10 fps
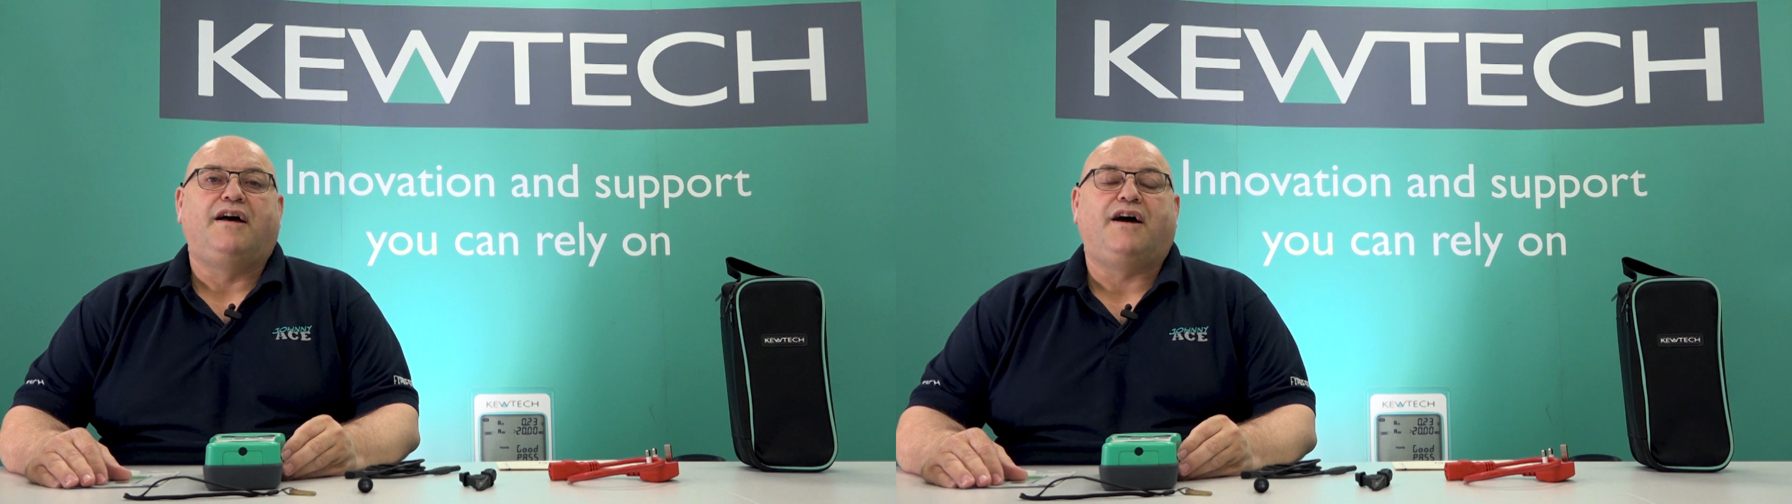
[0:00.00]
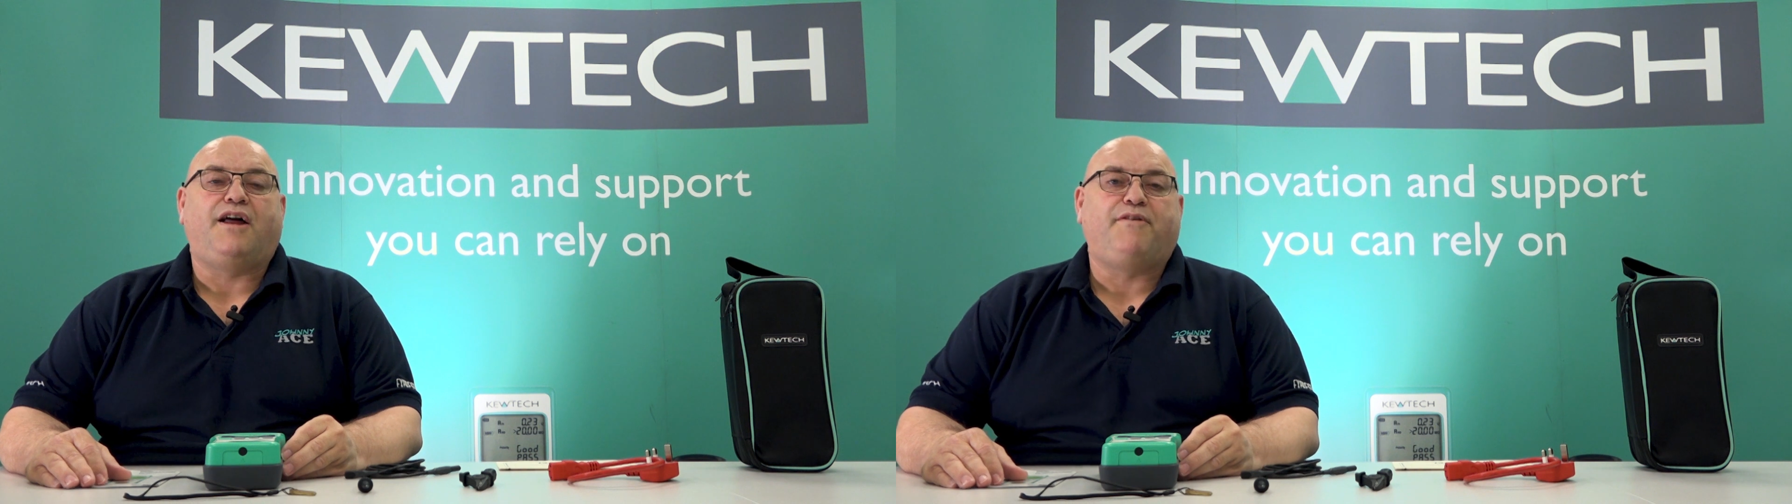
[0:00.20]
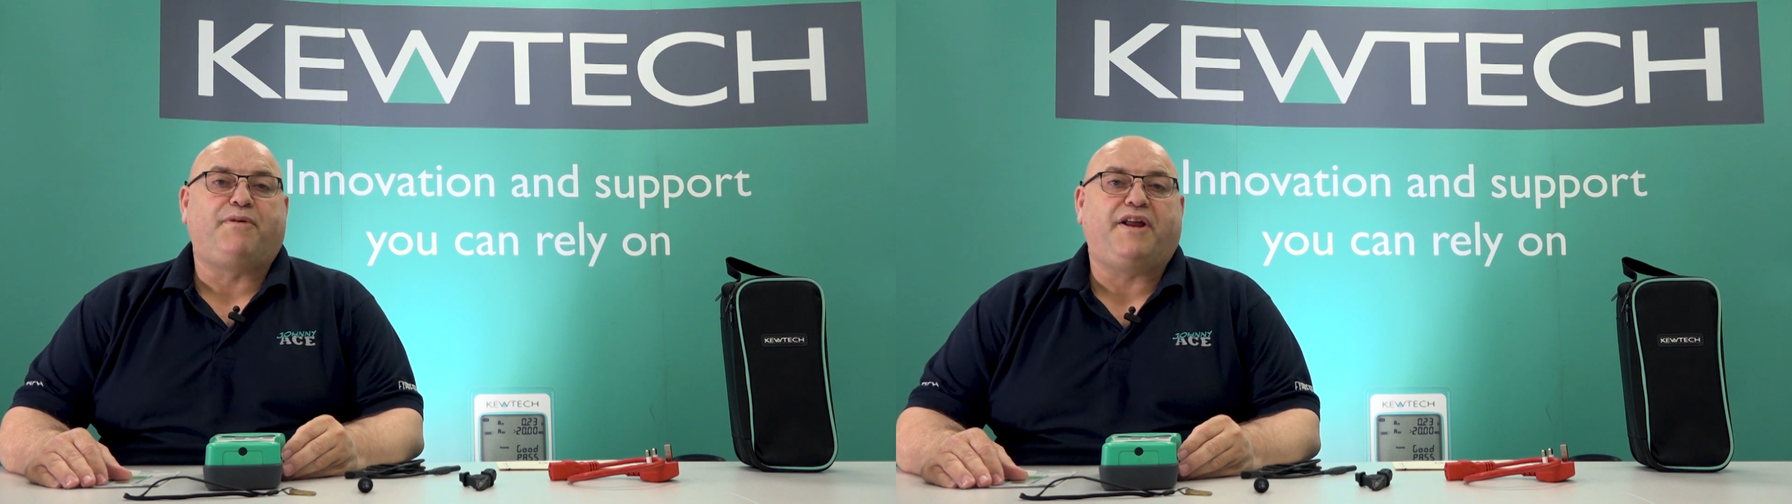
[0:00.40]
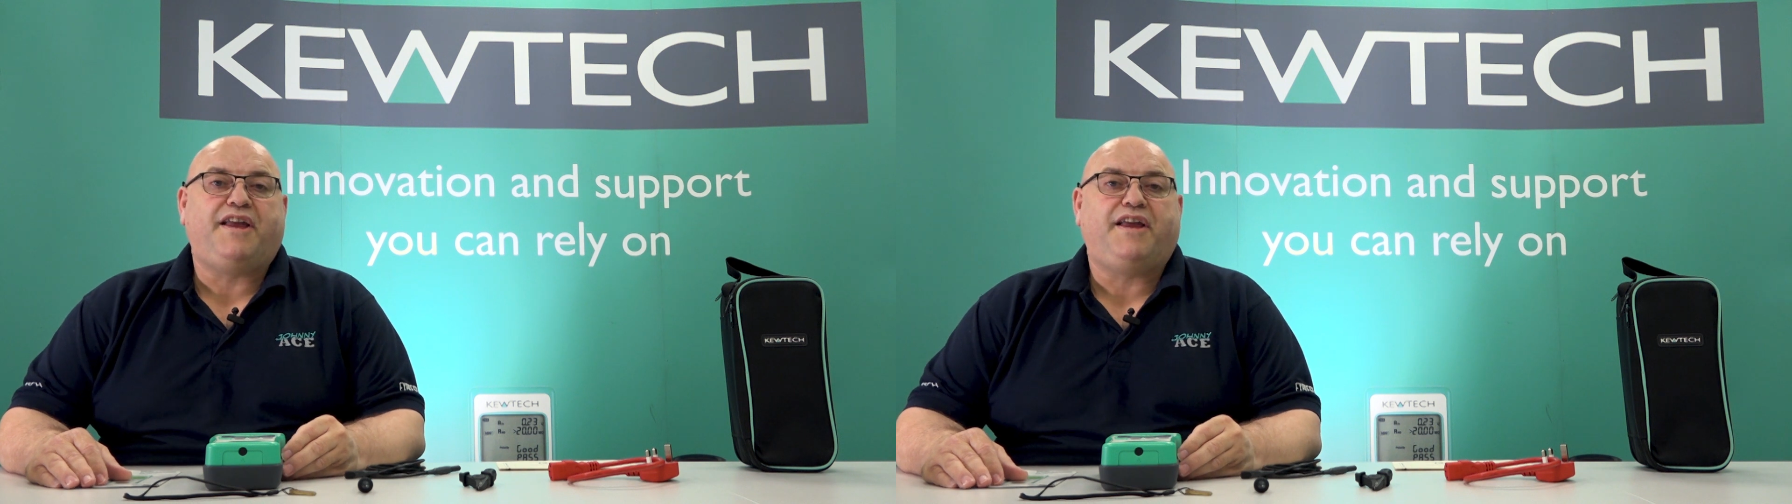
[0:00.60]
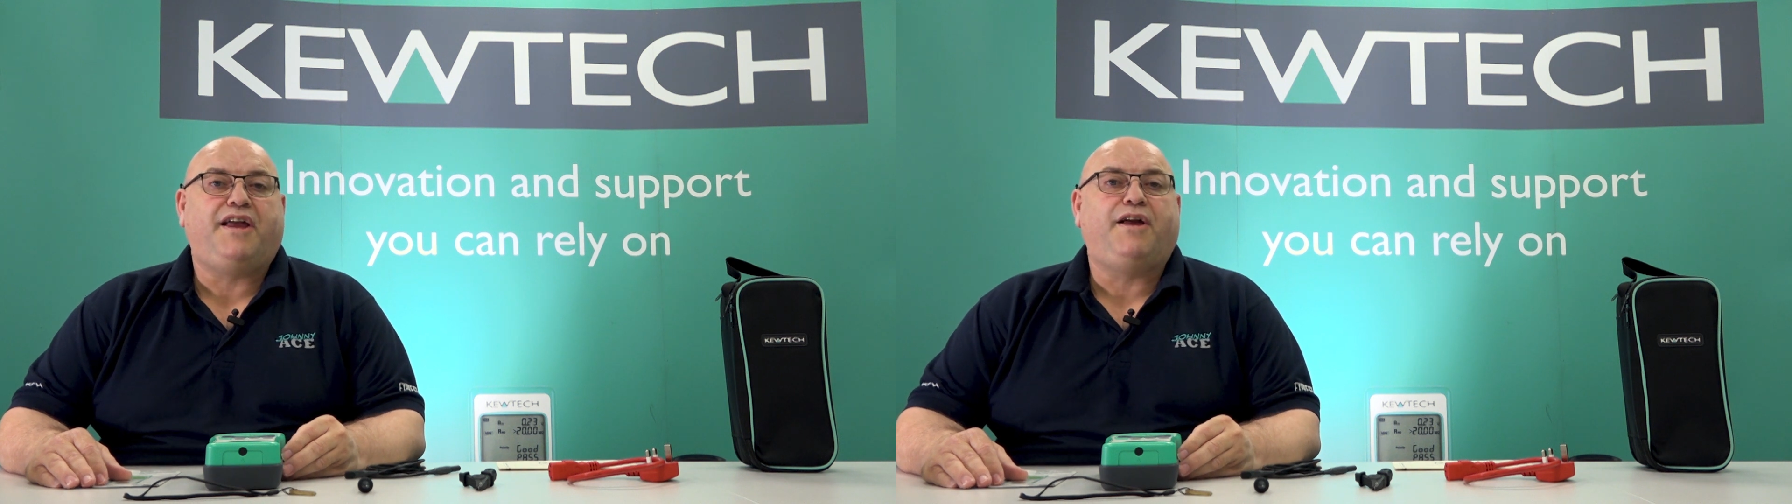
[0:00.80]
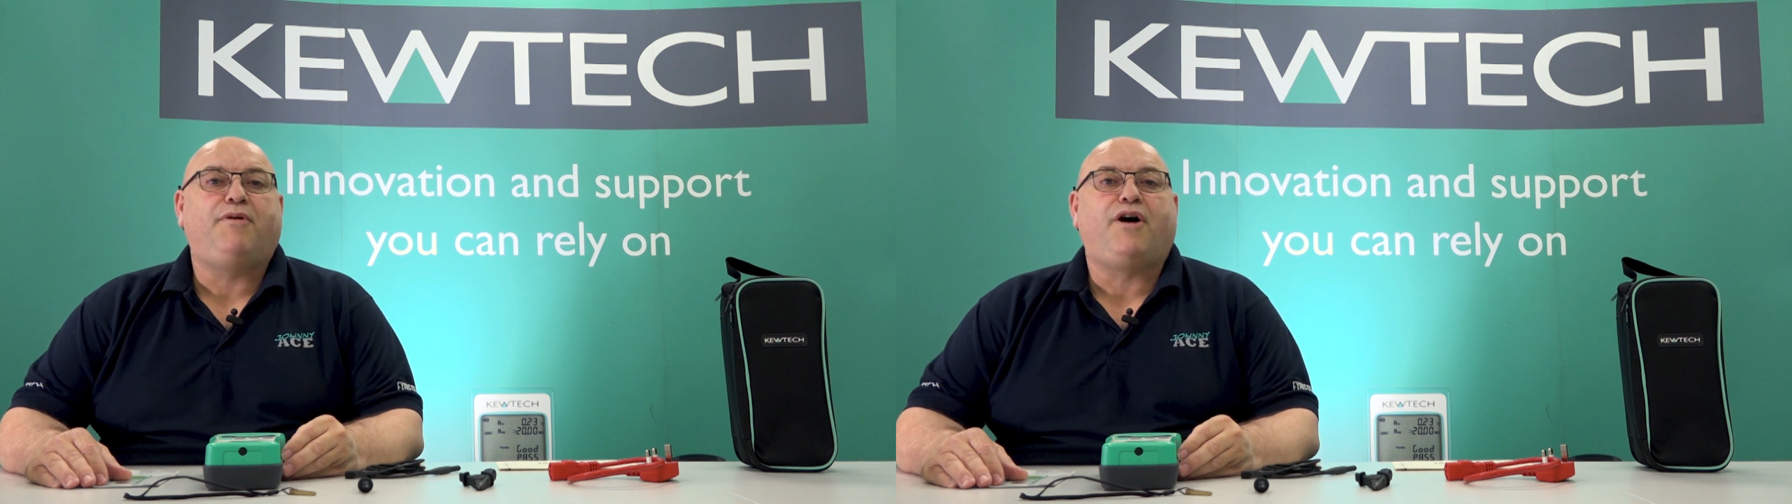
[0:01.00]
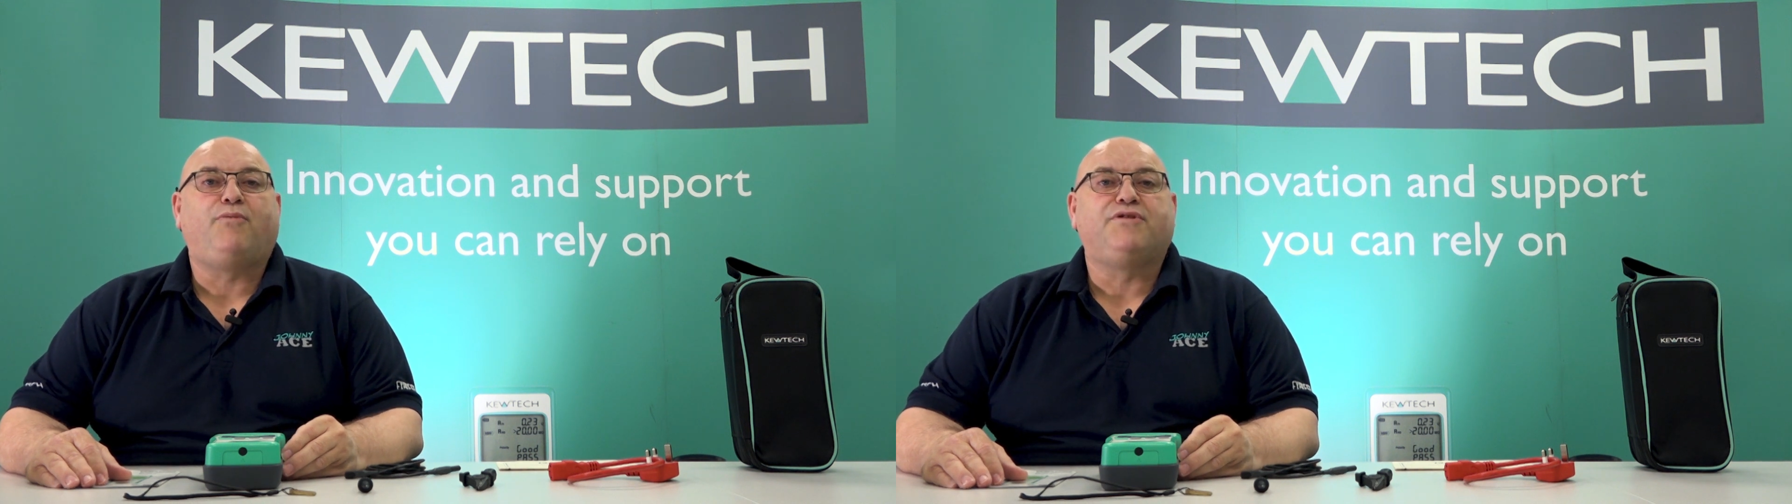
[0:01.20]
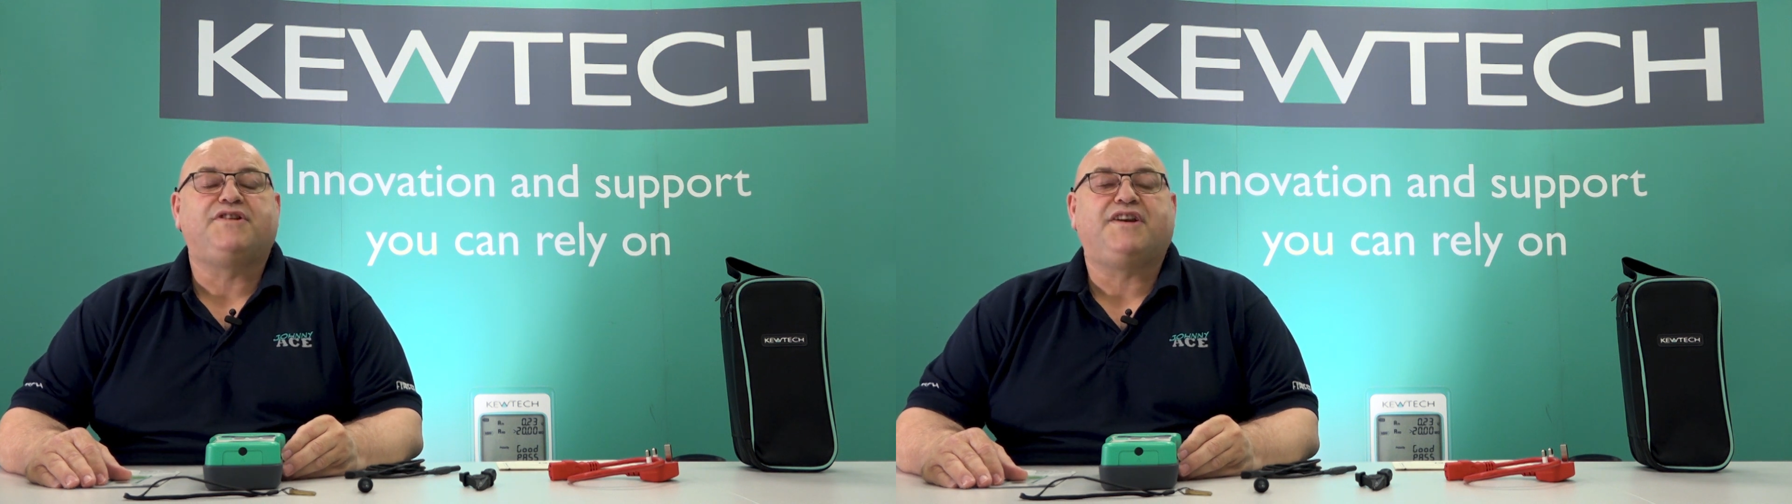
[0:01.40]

Hello everybody, here we are once